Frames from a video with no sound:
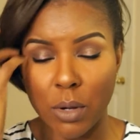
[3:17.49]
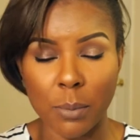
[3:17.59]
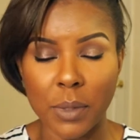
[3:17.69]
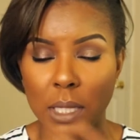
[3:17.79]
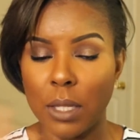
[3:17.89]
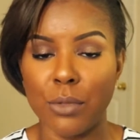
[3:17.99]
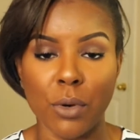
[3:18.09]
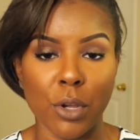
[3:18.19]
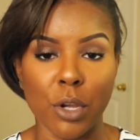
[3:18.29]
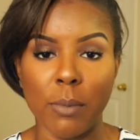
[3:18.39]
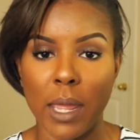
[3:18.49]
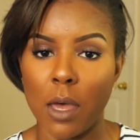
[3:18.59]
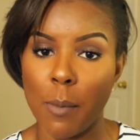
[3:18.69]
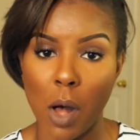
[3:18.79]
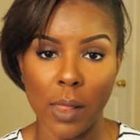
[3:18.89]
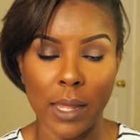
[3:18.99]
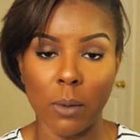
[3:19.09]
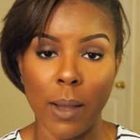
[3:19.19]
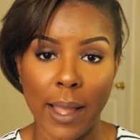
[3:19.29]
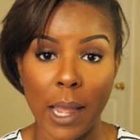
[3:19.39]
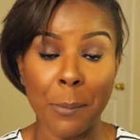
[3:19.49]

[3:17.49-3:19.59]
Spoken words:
completely throw your makeup all out of whack.